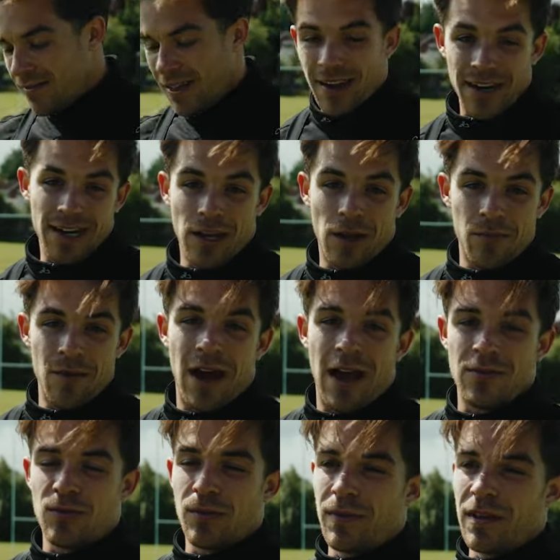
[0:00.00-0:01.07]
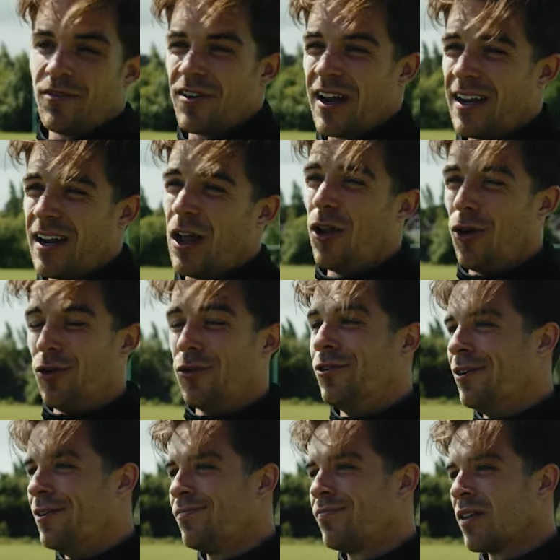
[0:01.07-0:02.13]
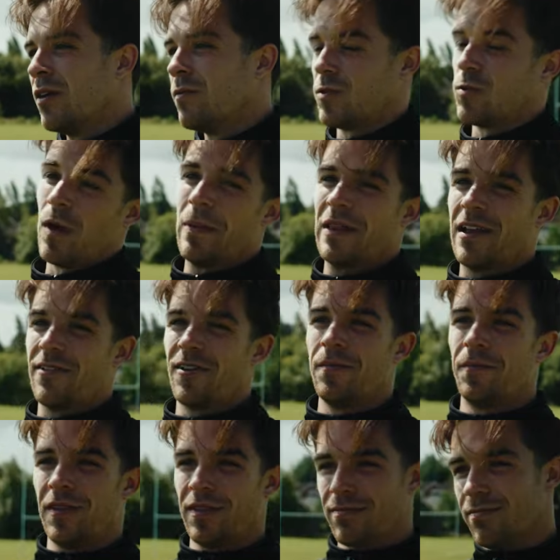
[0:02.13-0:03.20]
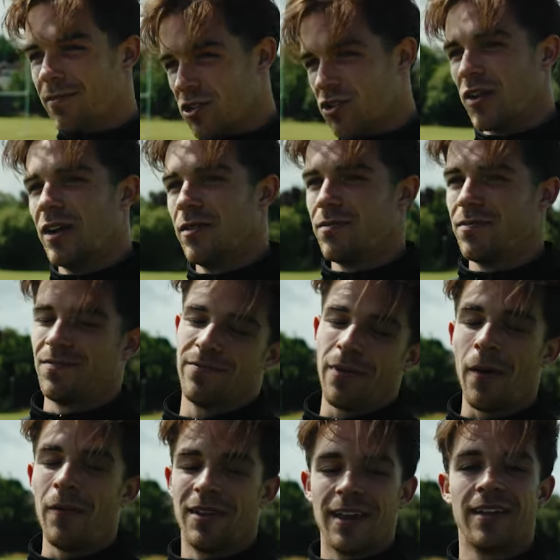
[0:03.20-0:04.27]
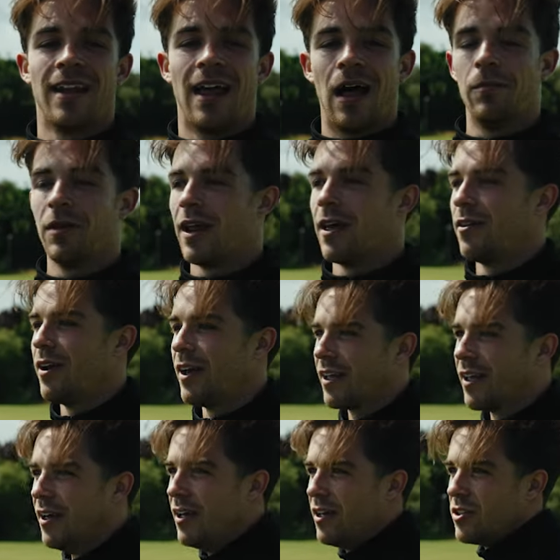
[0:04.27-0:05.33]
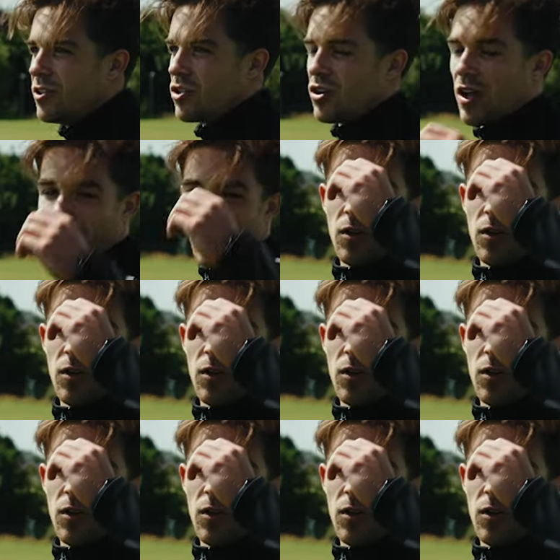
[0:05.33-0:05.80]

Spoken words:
and ended up with my hamstring being fried, although it was a wee bit different, but the training probably didn't help it either, like just trying to